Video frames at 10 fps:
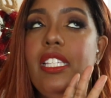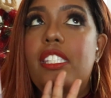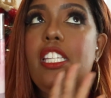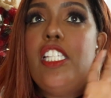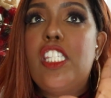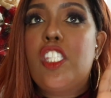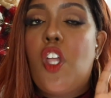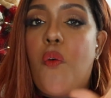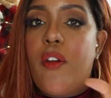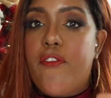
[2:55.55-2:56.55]
This is
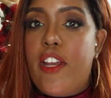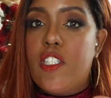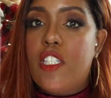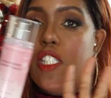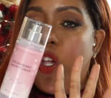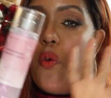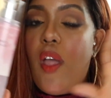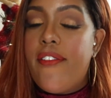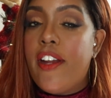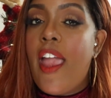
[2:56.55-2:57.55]
so refreshing. So
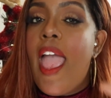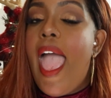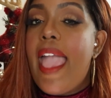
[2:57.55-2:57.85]
whoever